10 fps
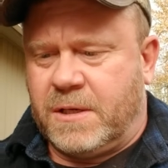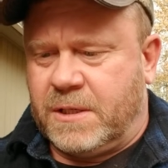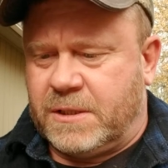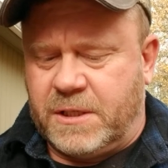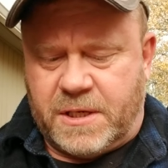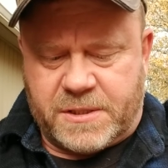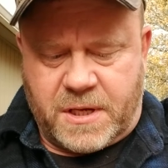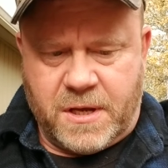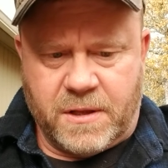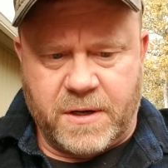Just
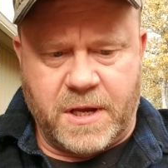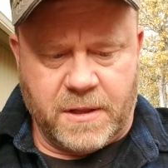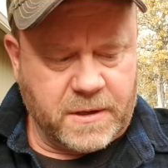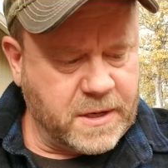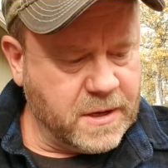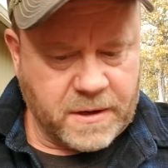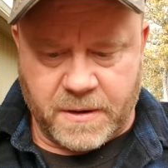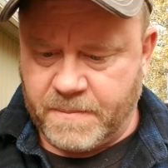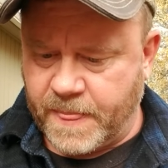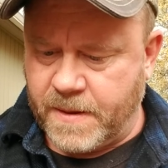killer.
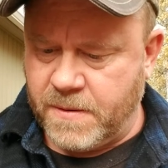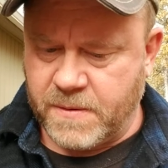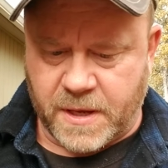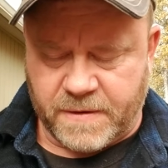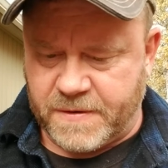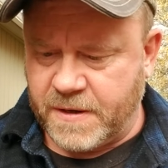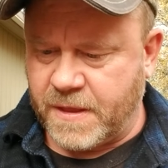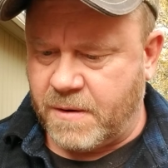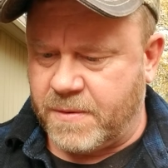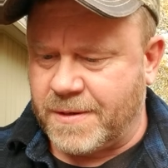Okay, done
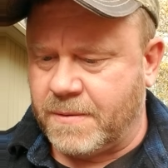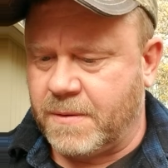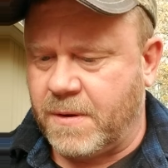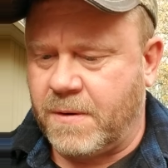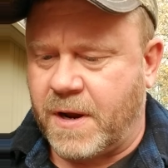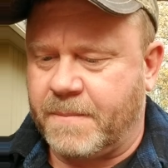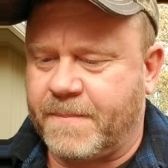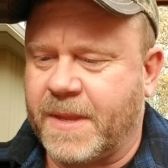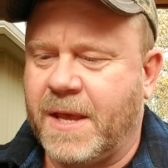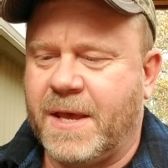that one. All right,
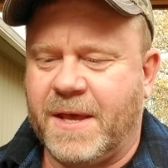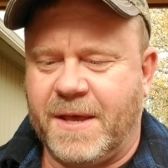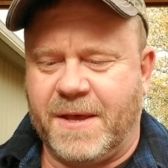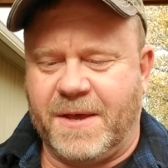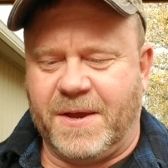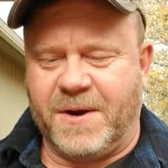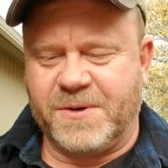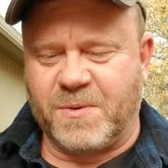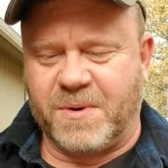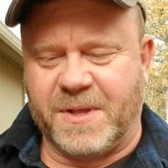
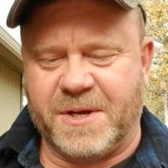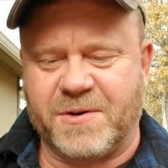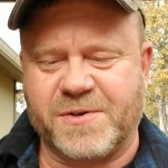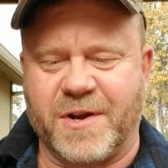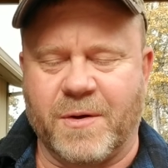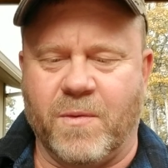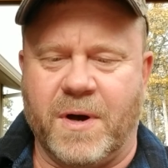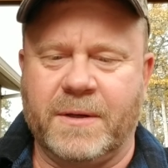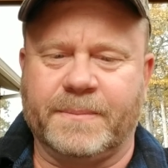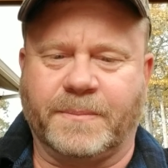here's a real interesting
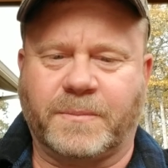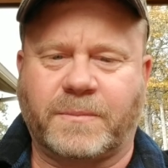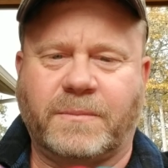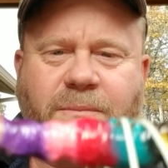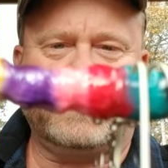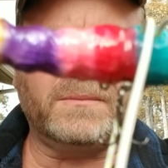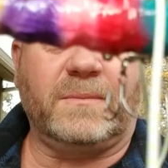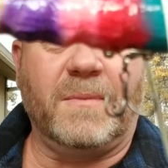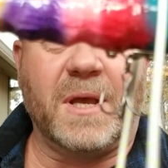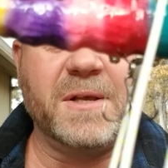one.
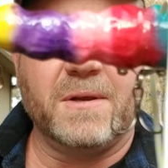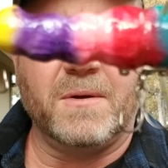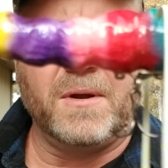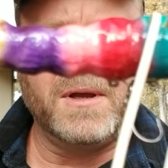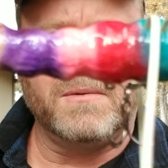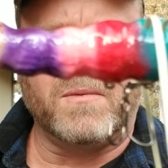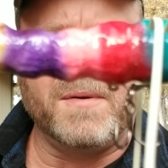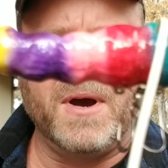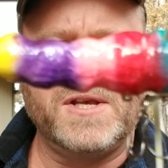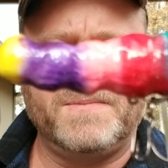It
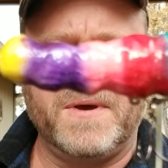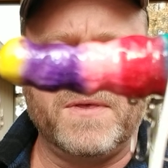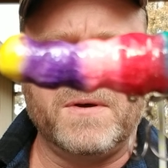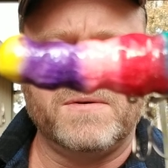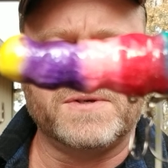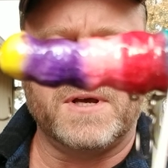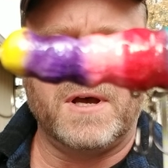reminds me of those